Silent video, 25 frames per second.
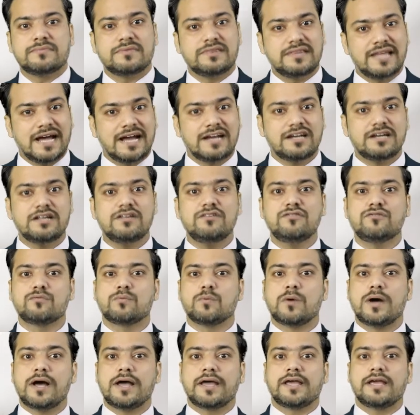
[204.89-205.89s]
That is
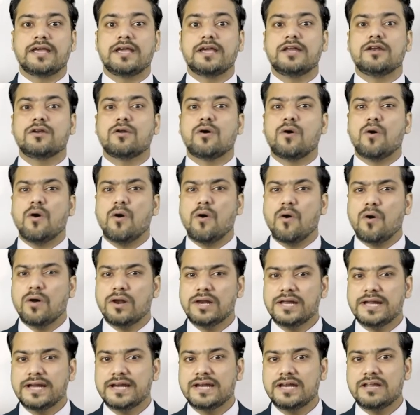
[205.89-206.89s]
why in
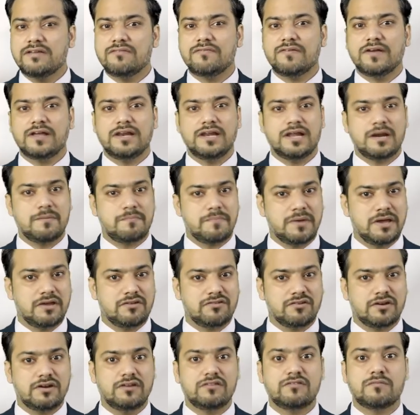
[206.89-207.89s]
all kidney failure
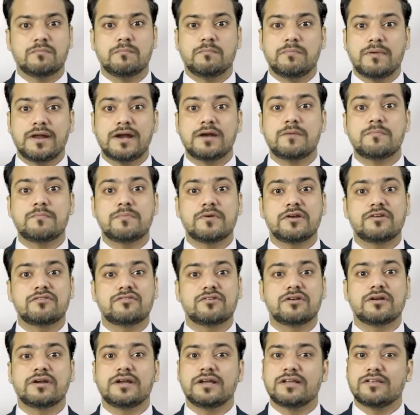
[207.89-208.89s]
patients, blood
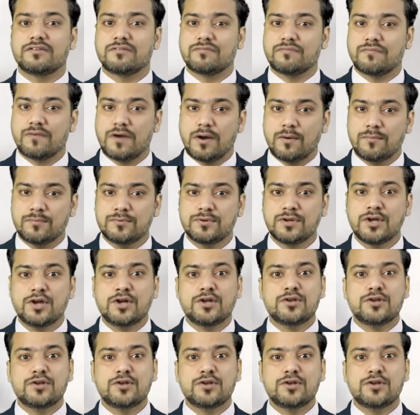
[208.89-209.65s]
pressure is found